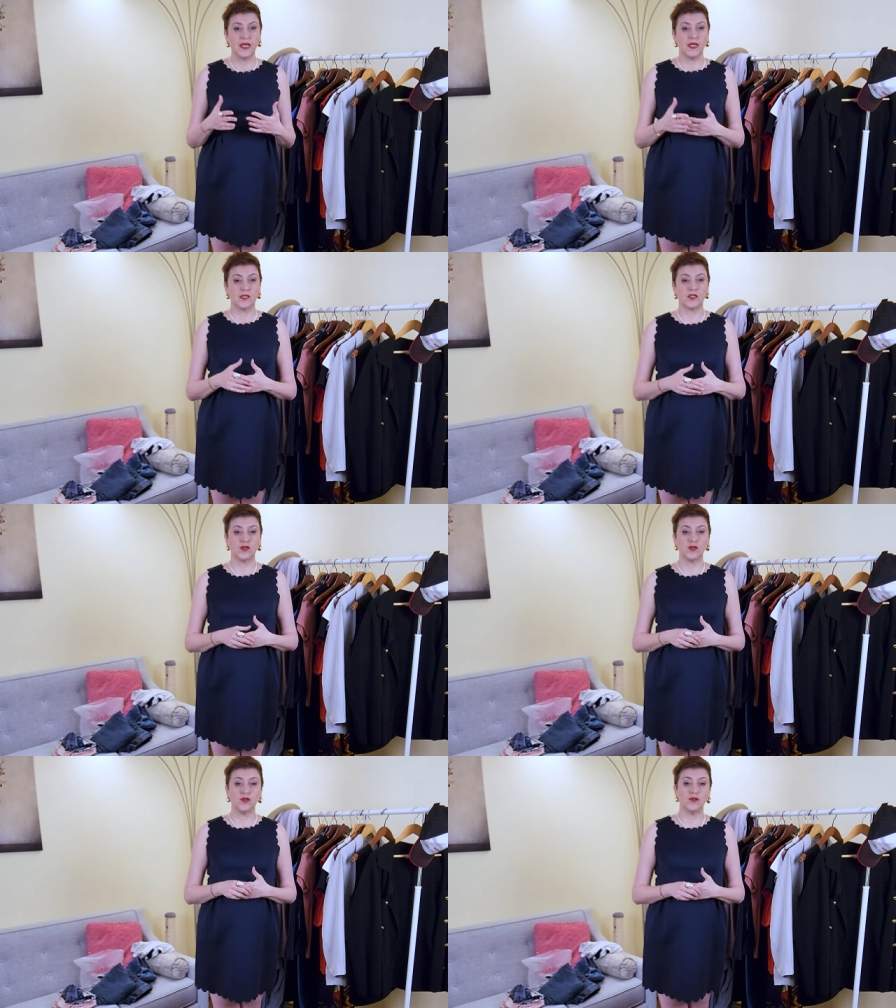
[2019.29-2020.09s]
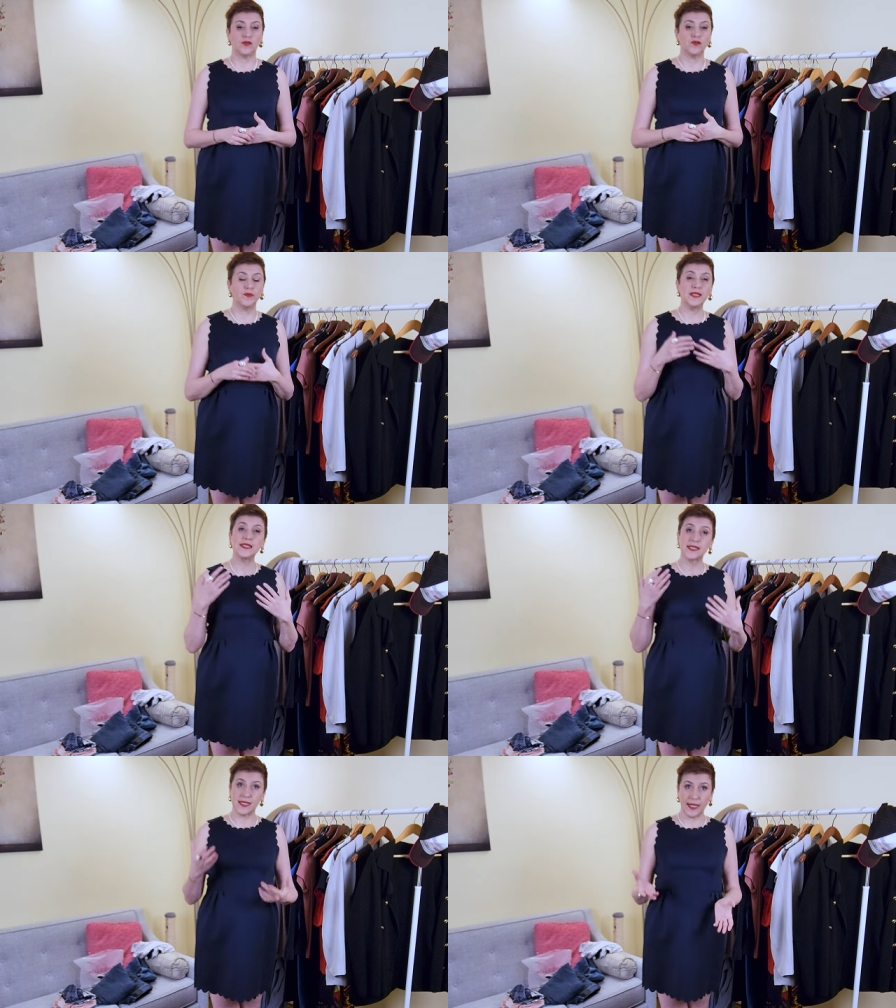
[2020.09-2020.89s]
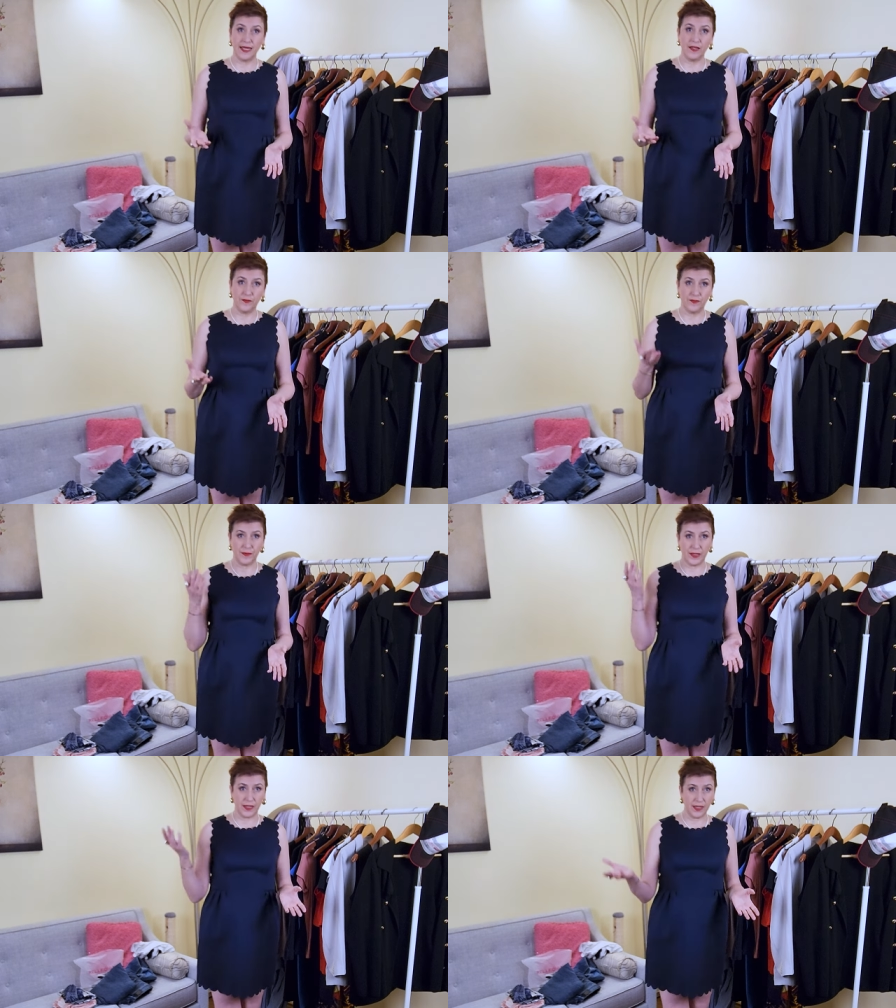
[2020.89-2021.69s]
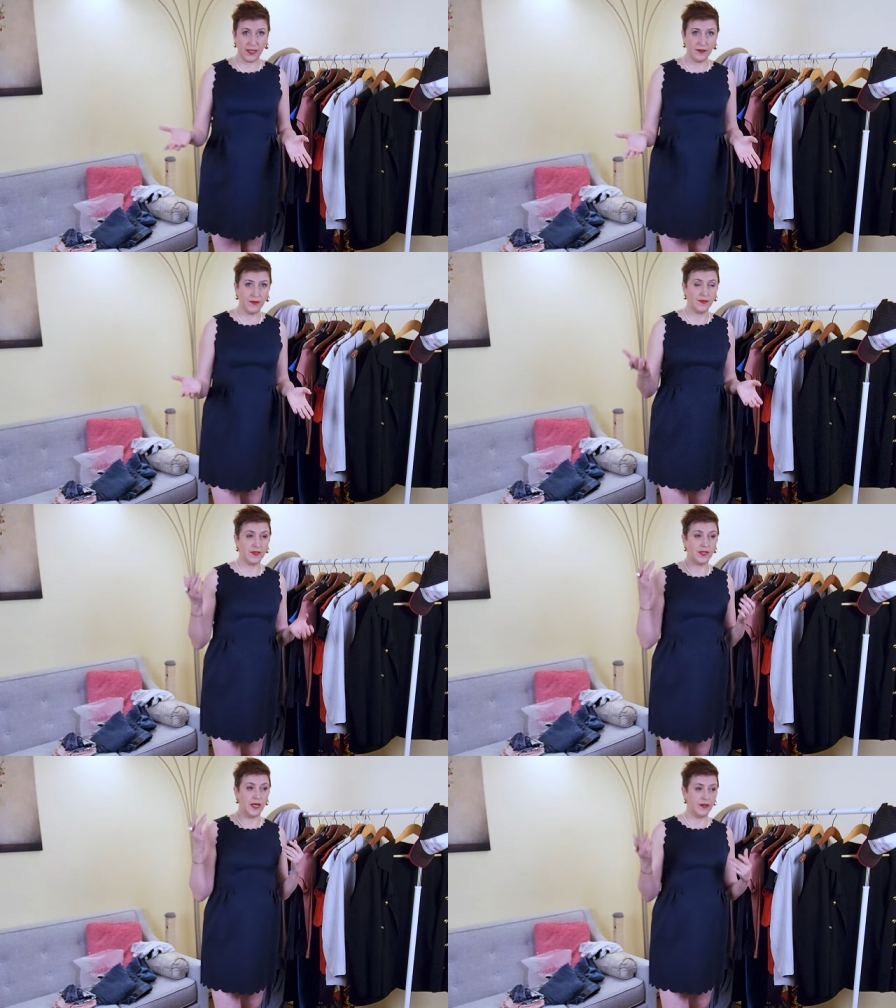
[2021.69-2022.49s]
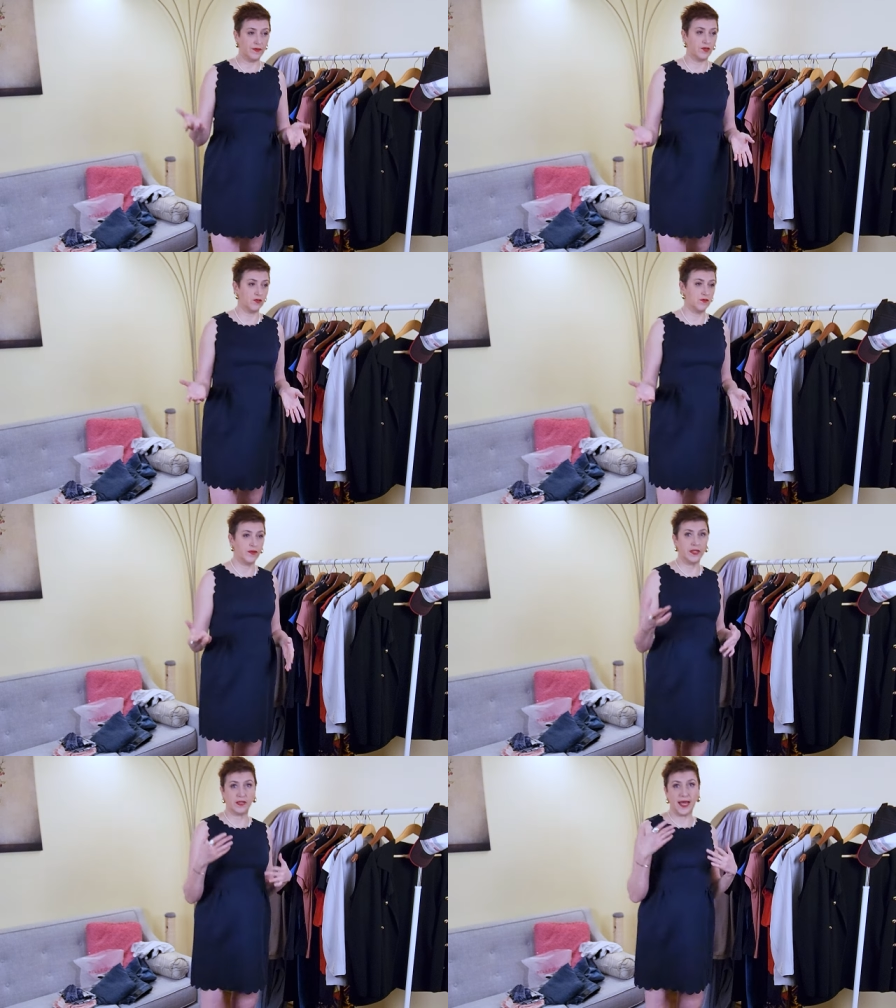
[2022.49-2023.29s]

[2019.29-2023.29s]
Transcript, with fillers: So to be safe, again, we will have to wear